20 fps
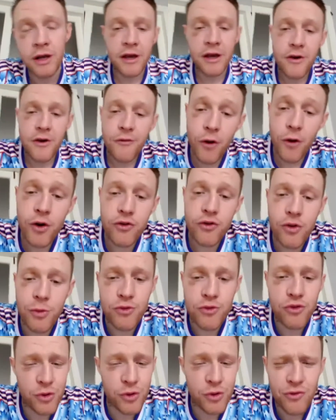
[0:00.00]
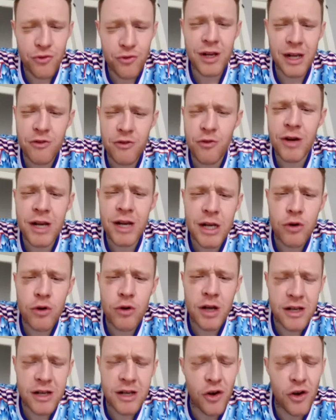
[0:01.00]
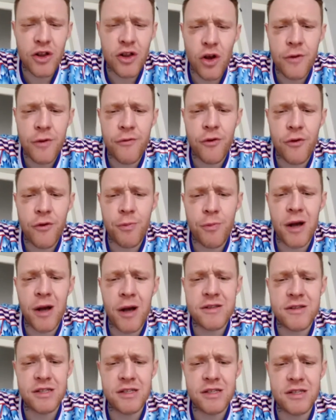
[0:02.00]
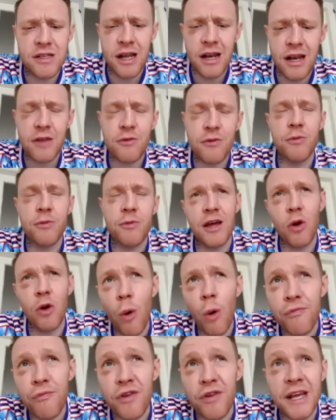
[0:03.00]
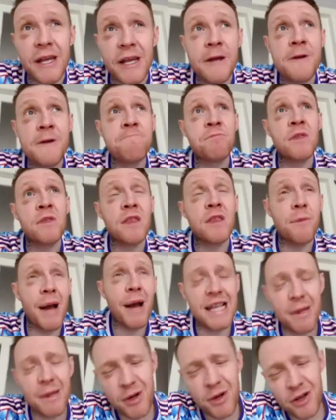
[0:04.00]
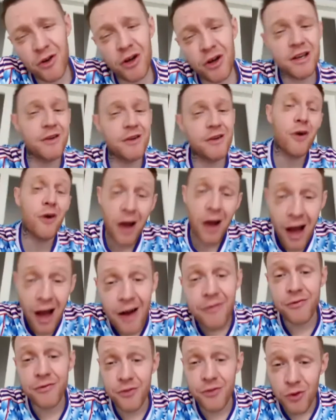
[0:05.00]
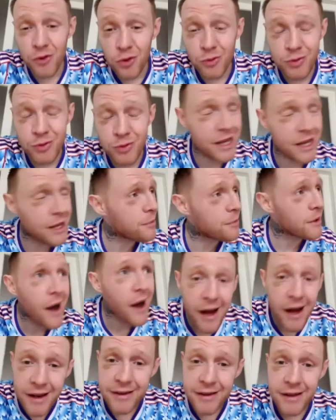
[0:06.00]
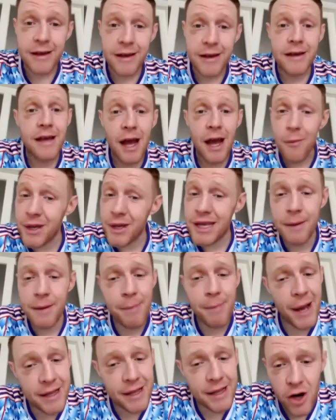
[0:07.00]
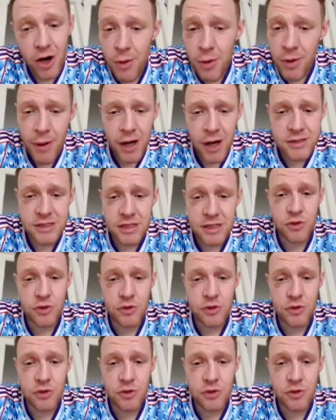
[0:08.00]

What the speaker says: fighters coming through. It's a really good, exciting time for Irish boxing, and that's why I'm saying hopefully the pandemic can kind of fuck off soon with the help of God. Yeah. We can get back to normal boxing so we